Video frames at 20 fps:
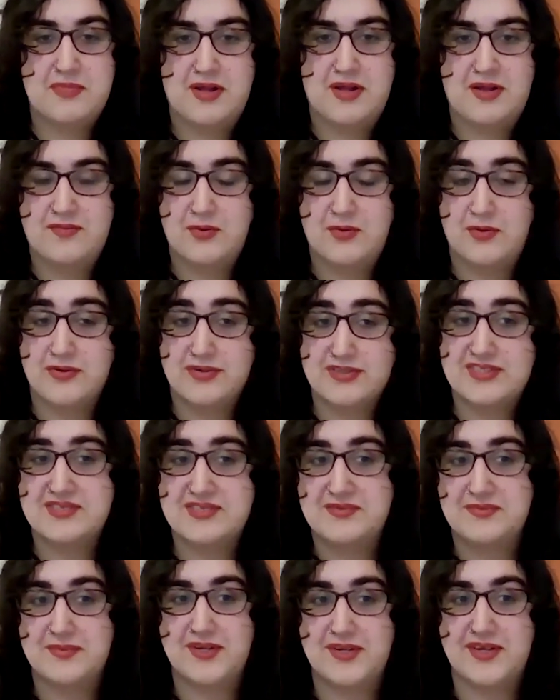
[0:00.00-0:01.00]
Of
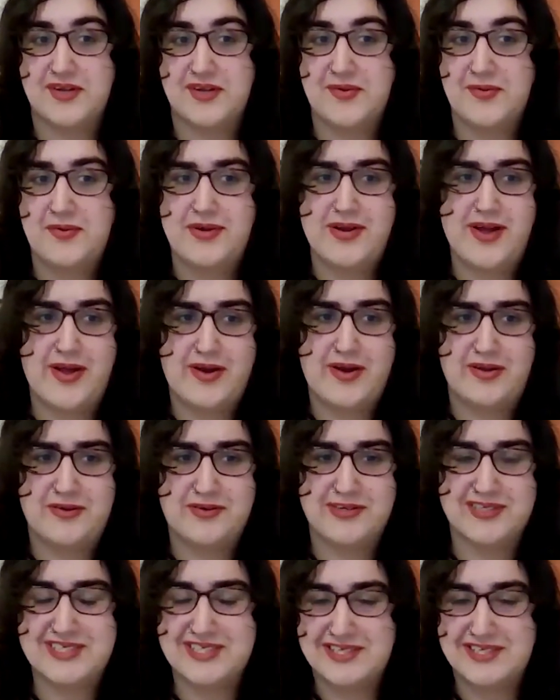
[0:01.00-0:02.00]
course, we know not all
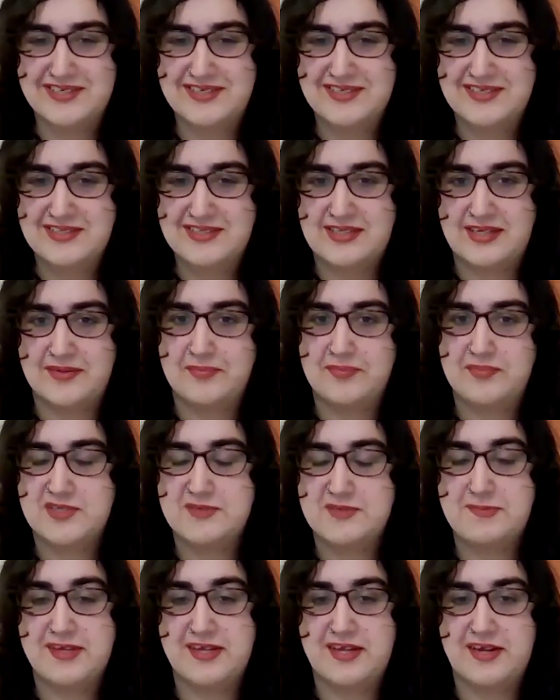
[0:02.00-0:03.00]
Christians. I
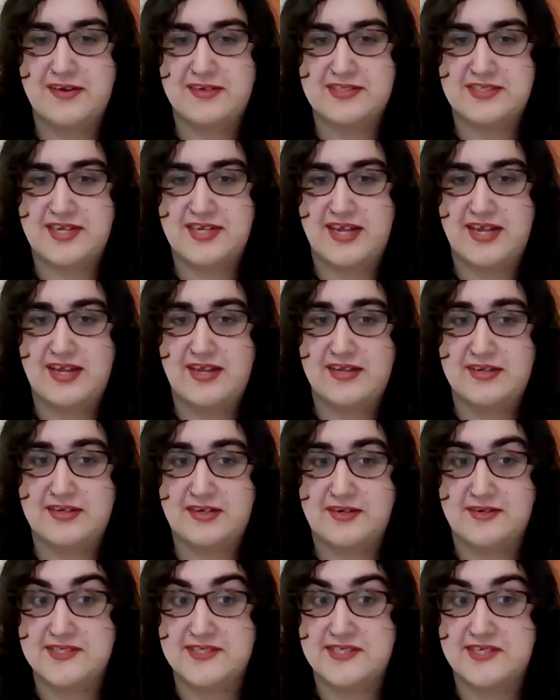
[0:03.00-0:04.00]
speak here today in a
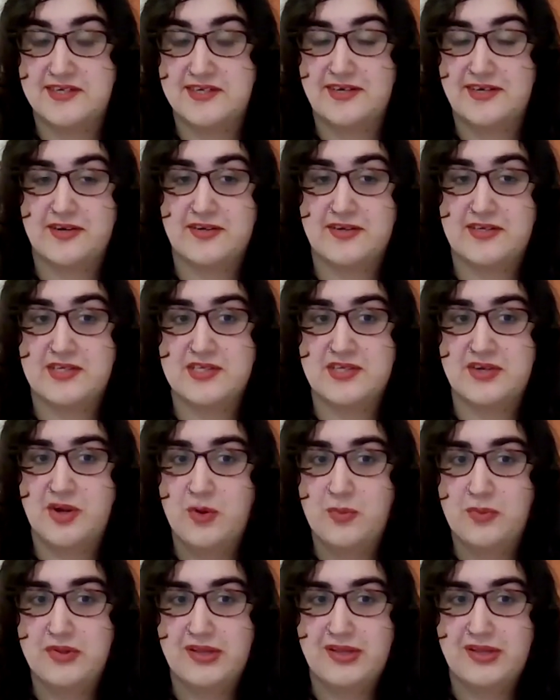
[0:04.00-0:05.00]
Christian church as an
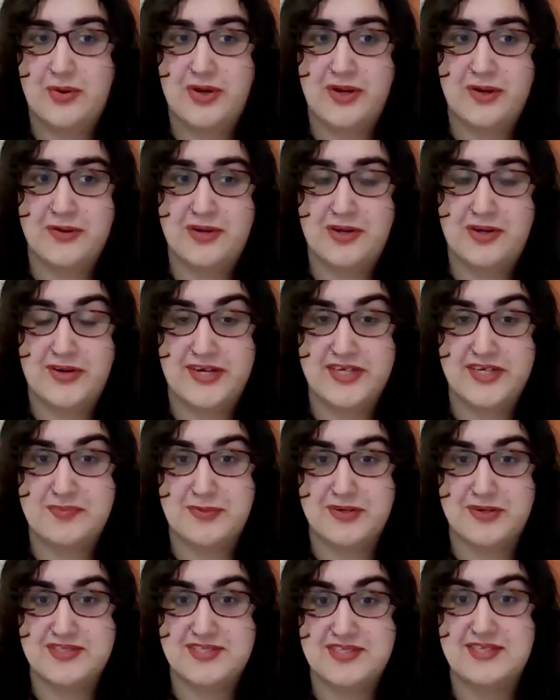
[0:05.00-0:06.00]
openly queer and trans
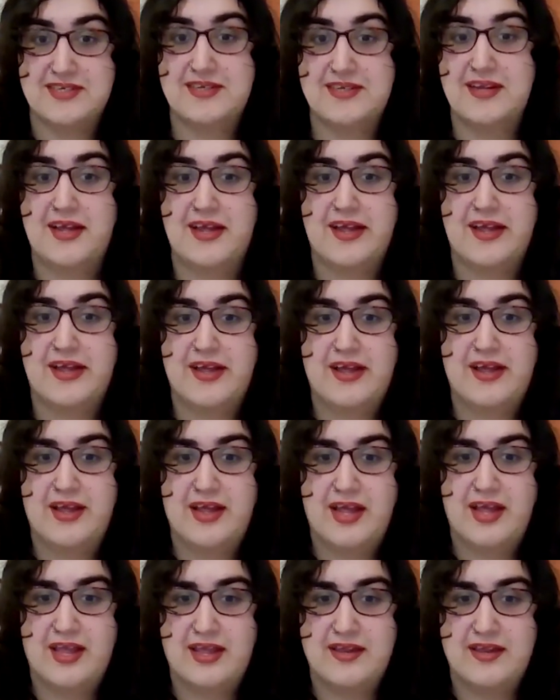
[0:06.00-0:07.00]
person.
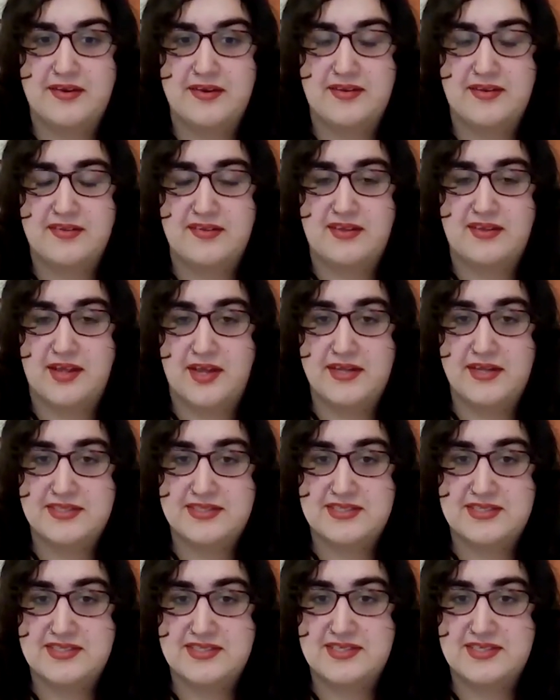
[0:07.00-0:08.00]
And
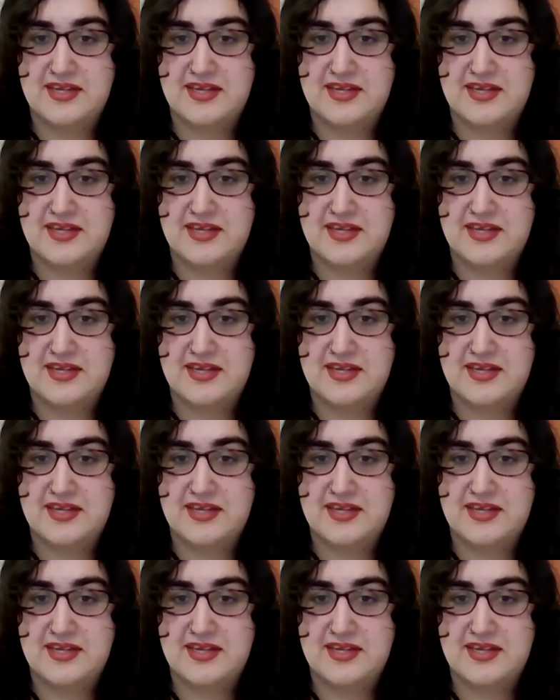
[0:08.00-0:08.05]
yet